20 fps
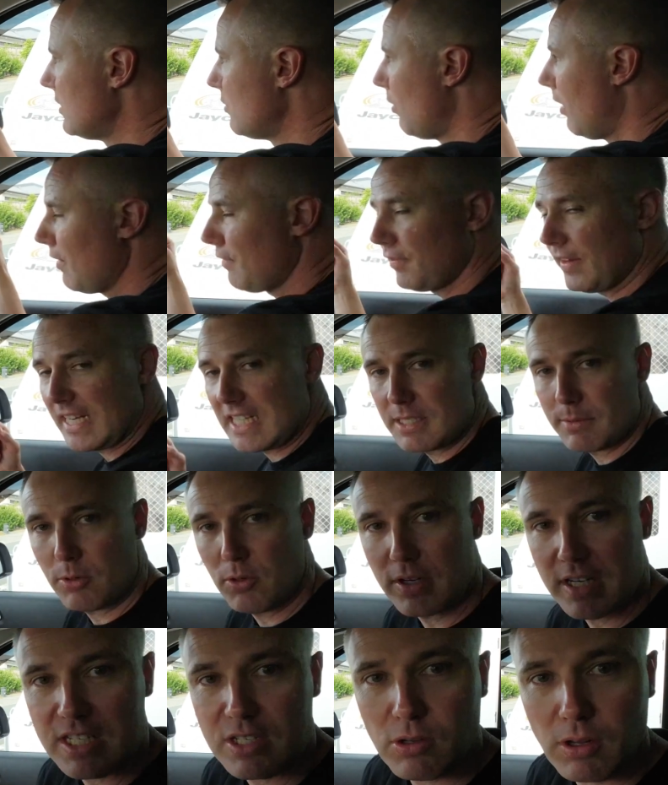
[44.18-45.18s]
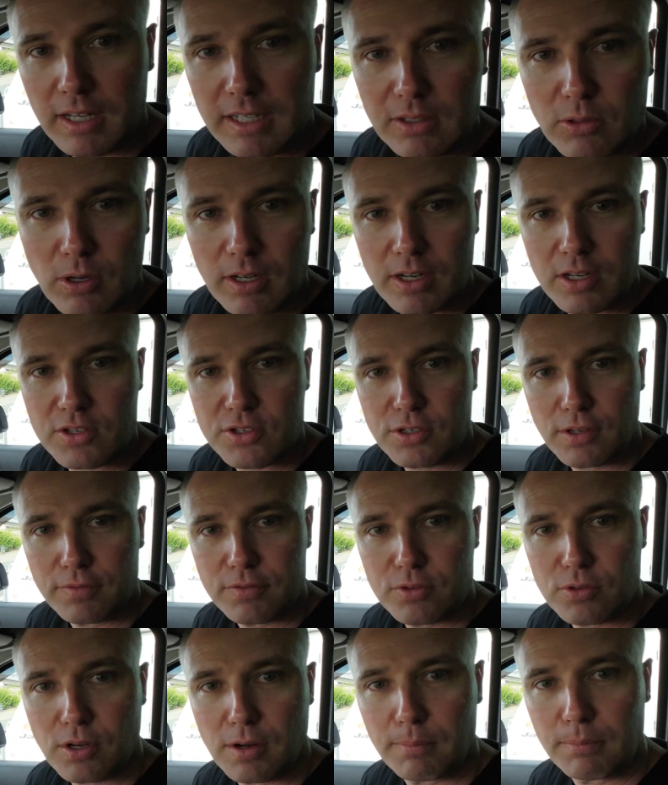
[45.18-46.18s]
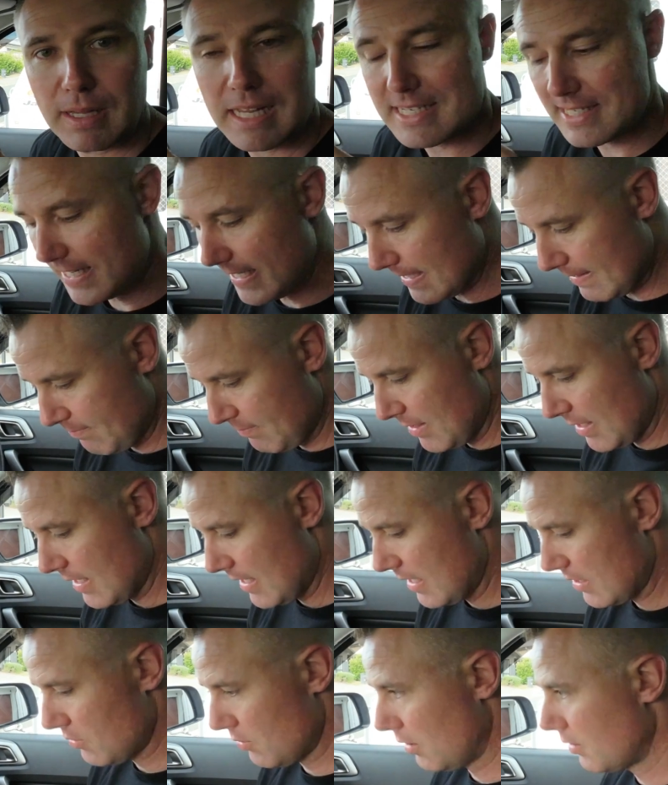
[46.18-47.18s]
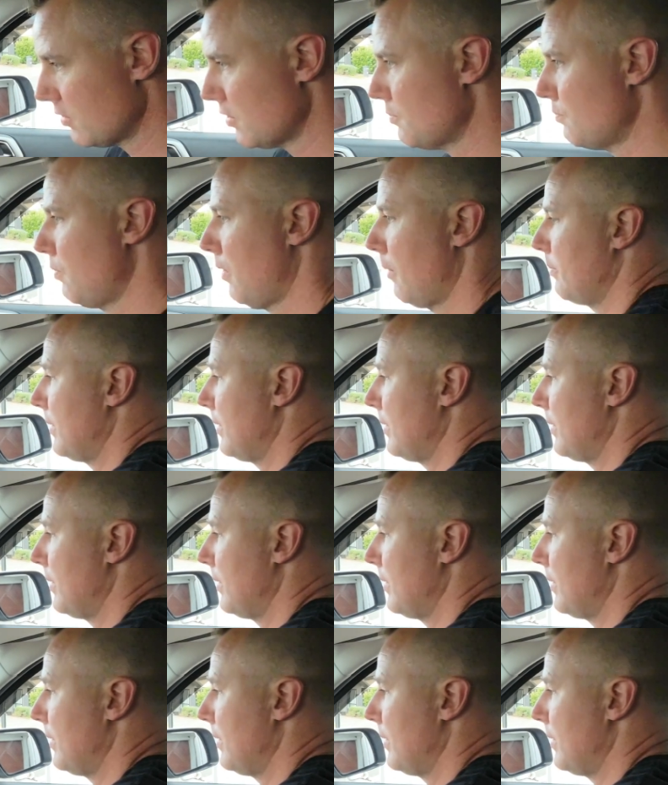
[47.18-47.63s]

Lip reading: quite flexible, it is quite a soft sort of plastic. Sort of just pop